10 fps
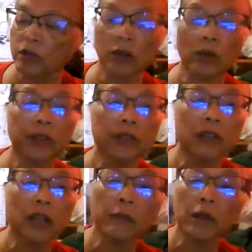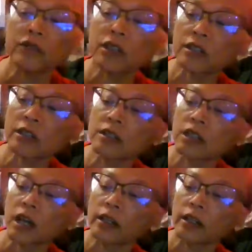So this time I've
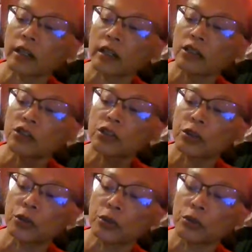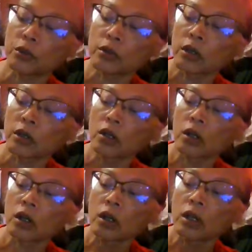done it into
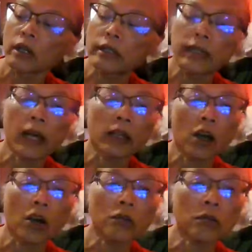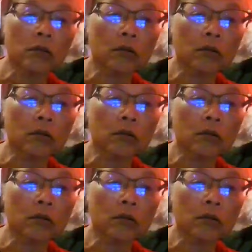yellow.